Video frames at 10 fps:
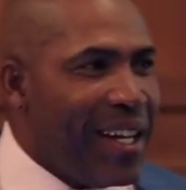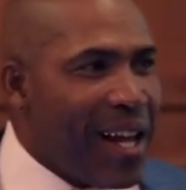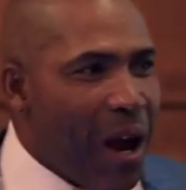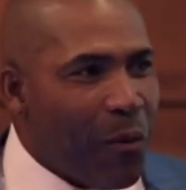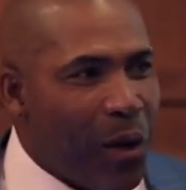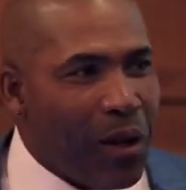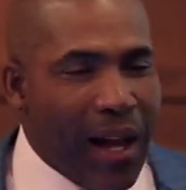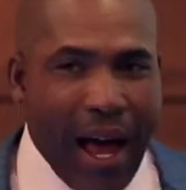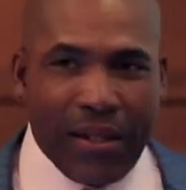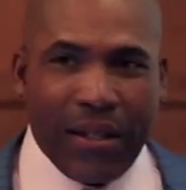Not
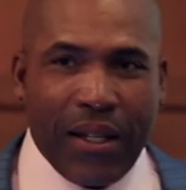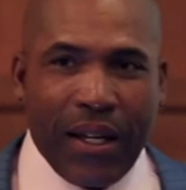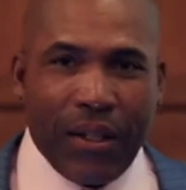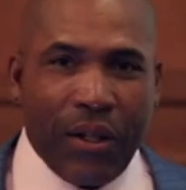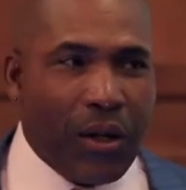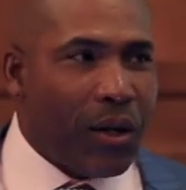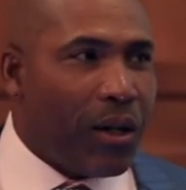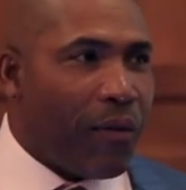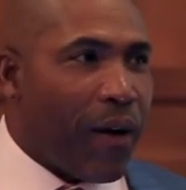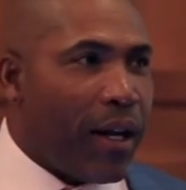realizing that, you
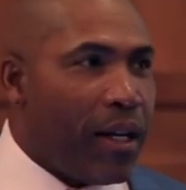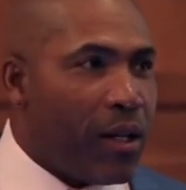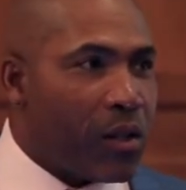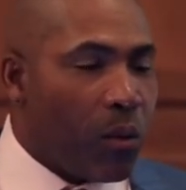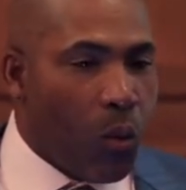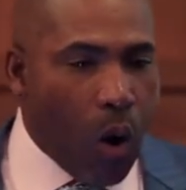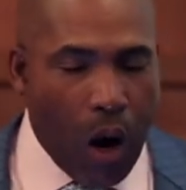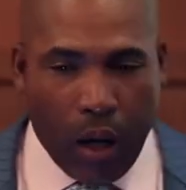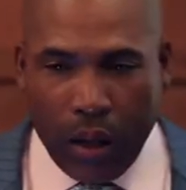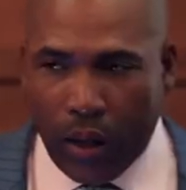know, if I needed some
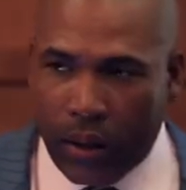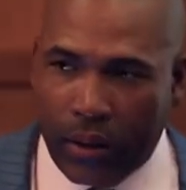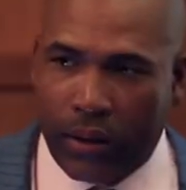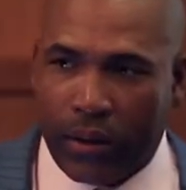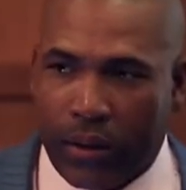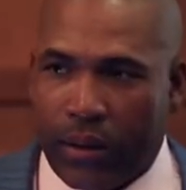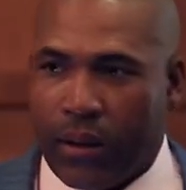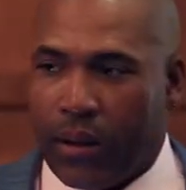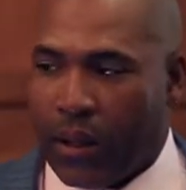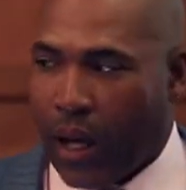water,
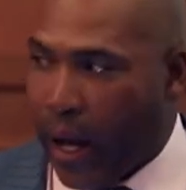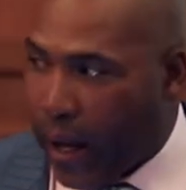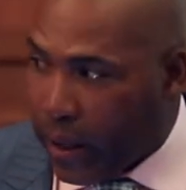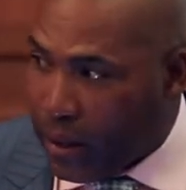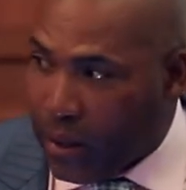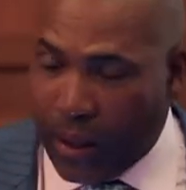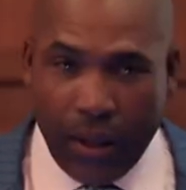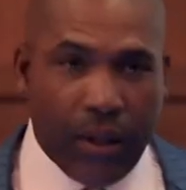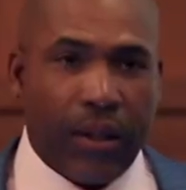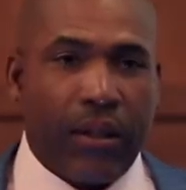I had to
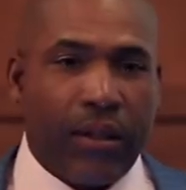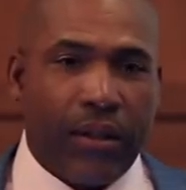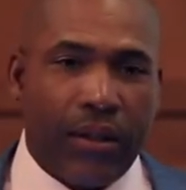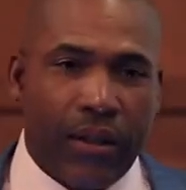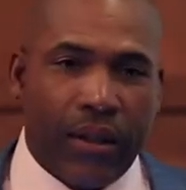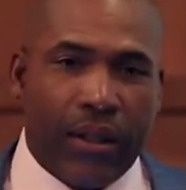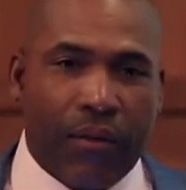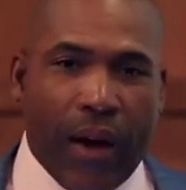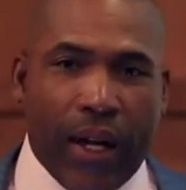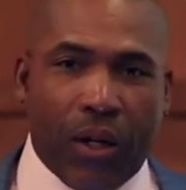see her.
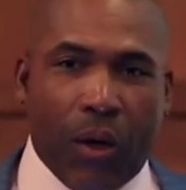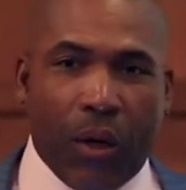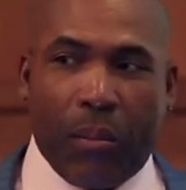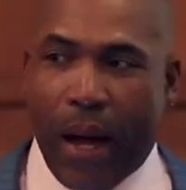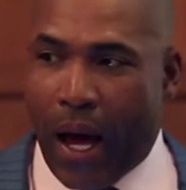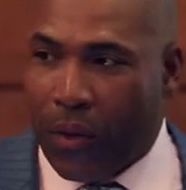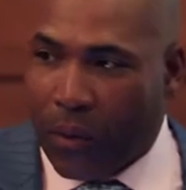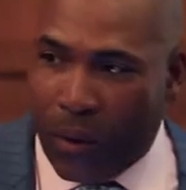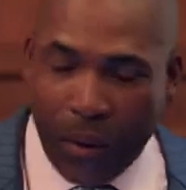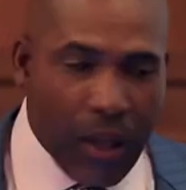If I had to go to the
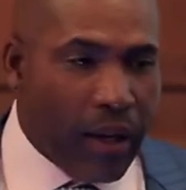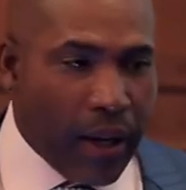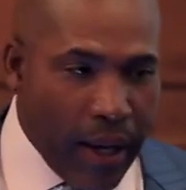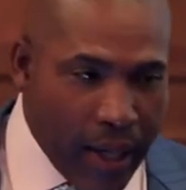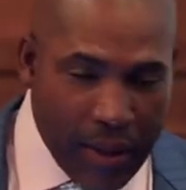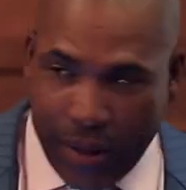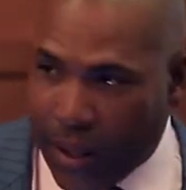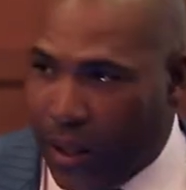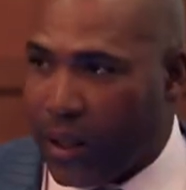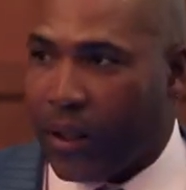bathroom, I had to
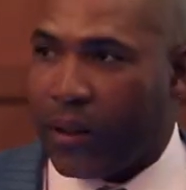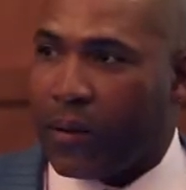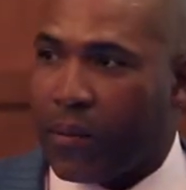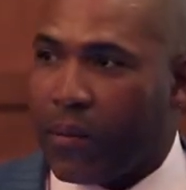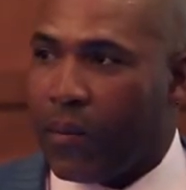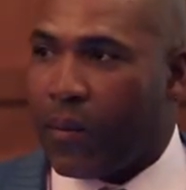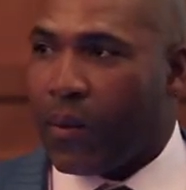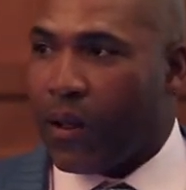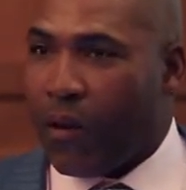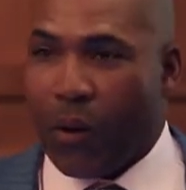see her.
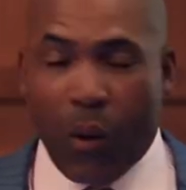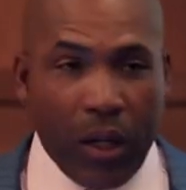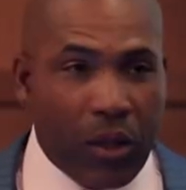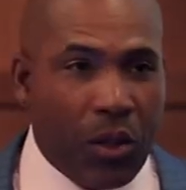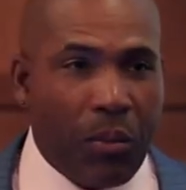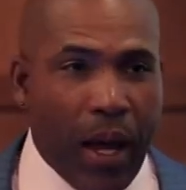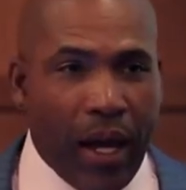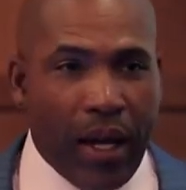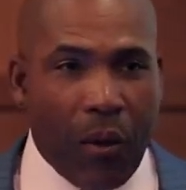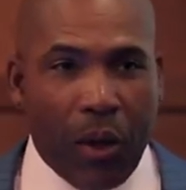If it wasn't too
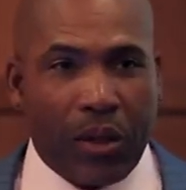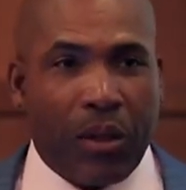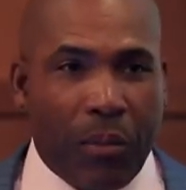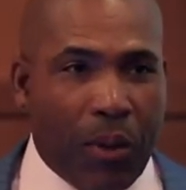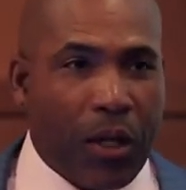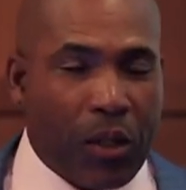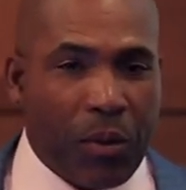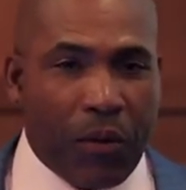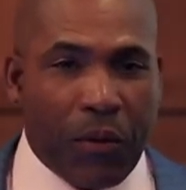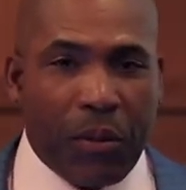bad and I wasn't on
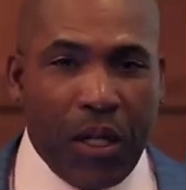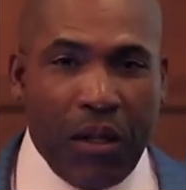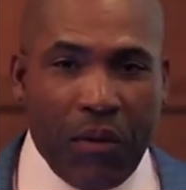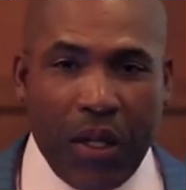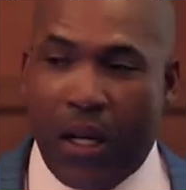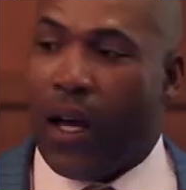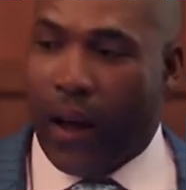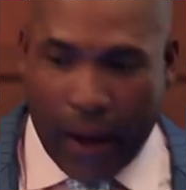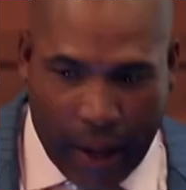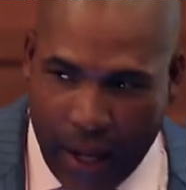punishment from T V,
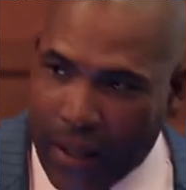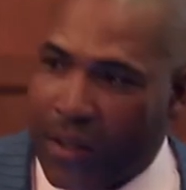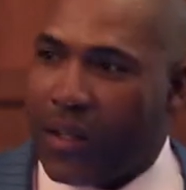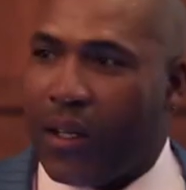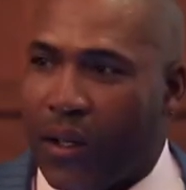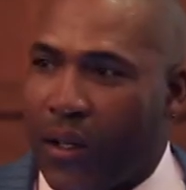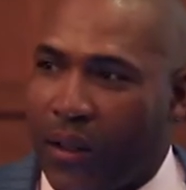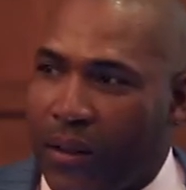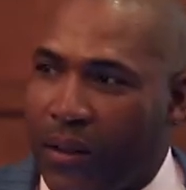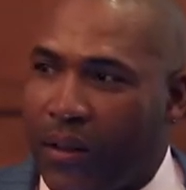I had to see
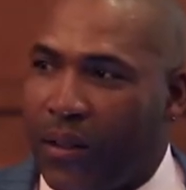her.